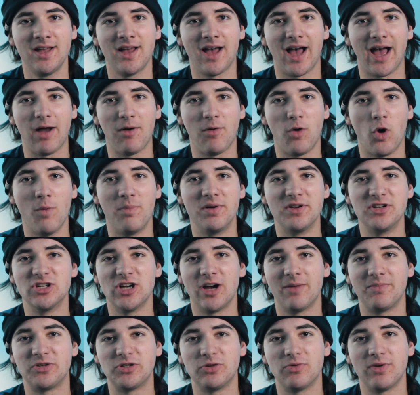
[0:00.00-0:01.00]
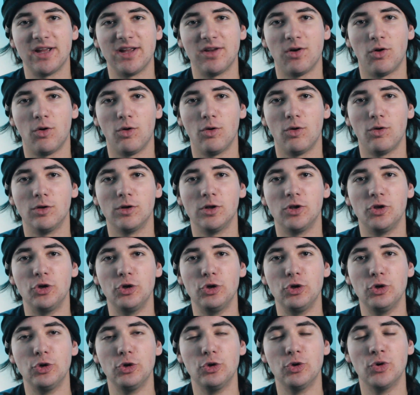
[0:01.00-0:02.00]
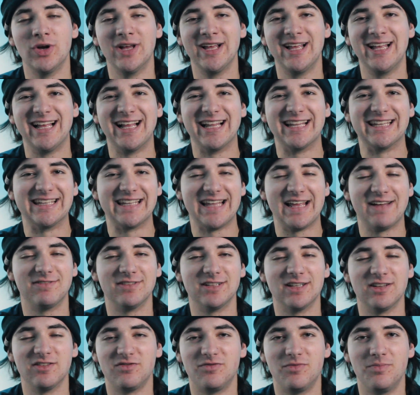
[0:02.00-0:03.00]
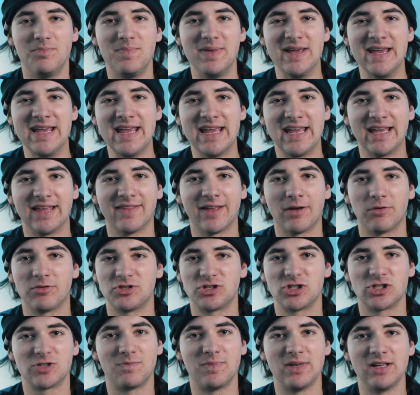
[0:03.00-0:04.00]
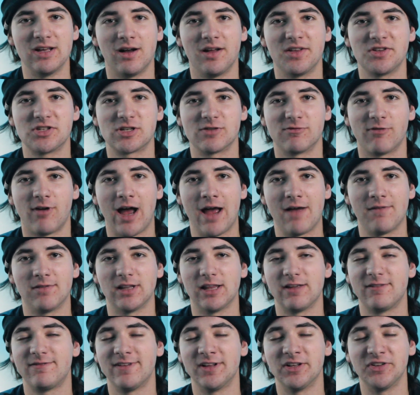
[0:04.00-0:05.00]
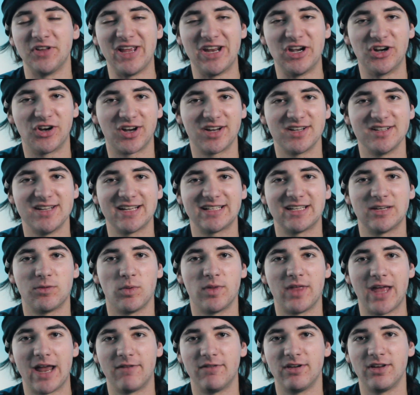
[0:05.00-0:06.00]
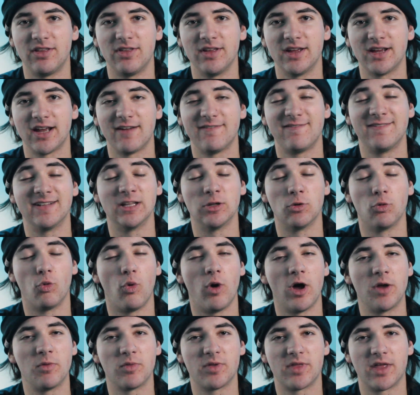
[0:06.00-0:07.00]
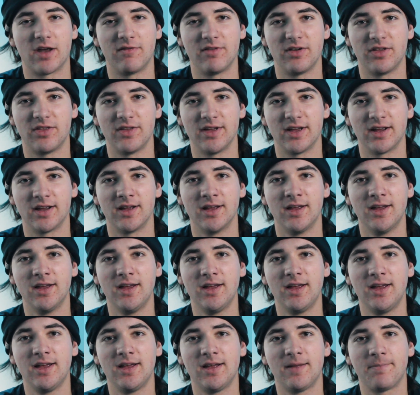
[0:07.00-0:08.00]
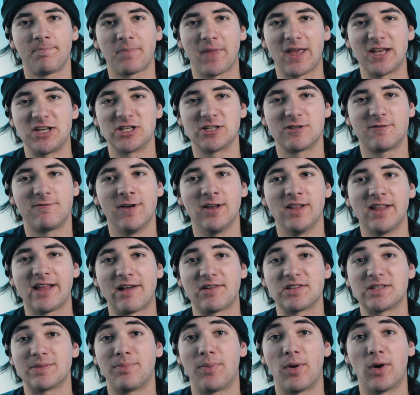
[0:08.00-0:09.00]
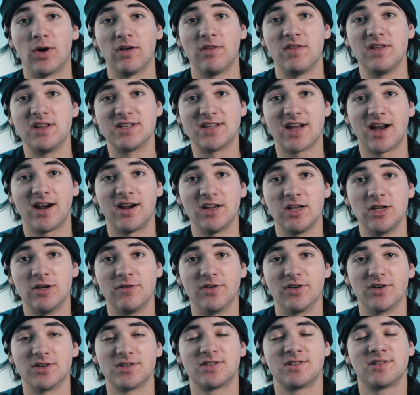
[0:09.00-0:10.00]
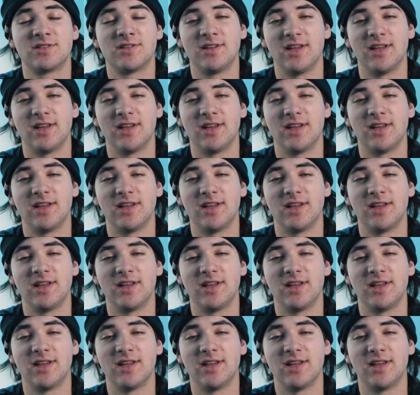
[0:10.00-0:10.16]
I opened up to a whole new level of being that was just beyond survival. I felt interconnected with everything. I felt one with everything. I just felt like I was a part of the entire universe,